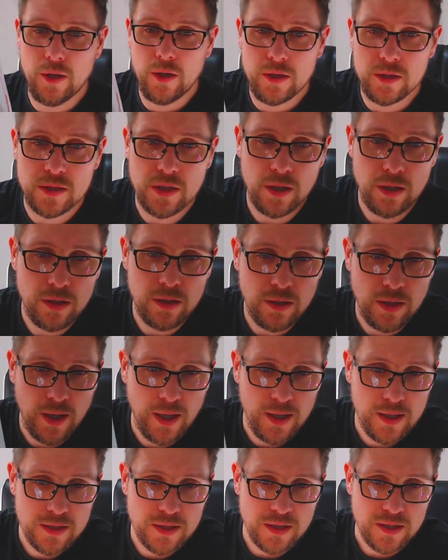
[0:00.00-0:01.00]
So,
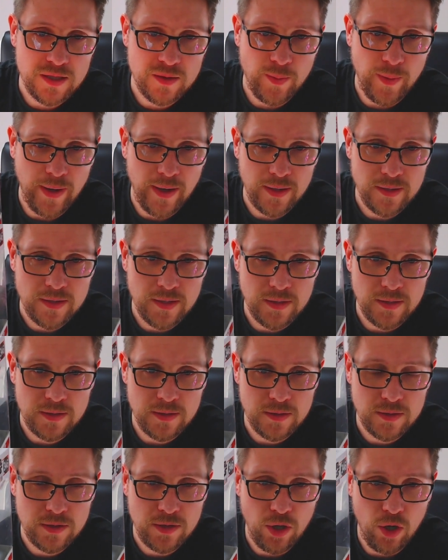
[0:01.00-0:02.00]
as
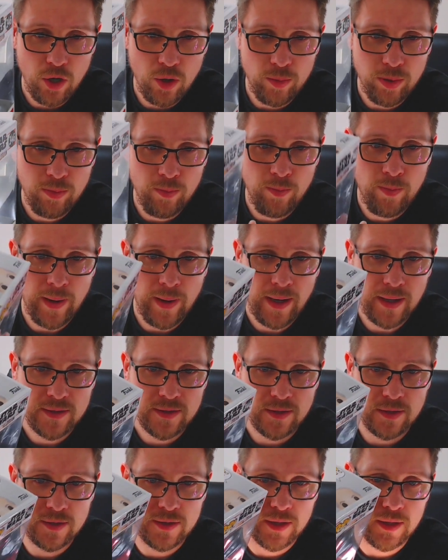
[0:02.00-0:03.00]
expected, top
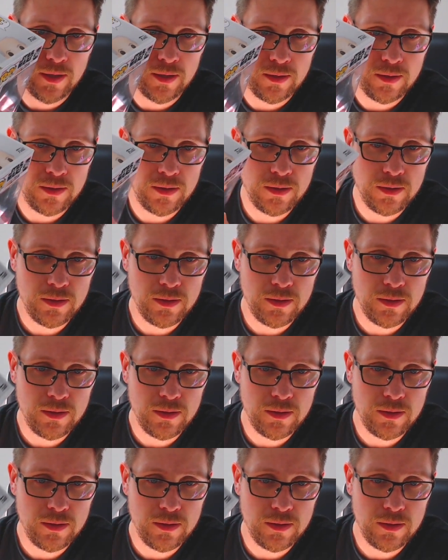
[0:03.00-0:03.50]
battered in.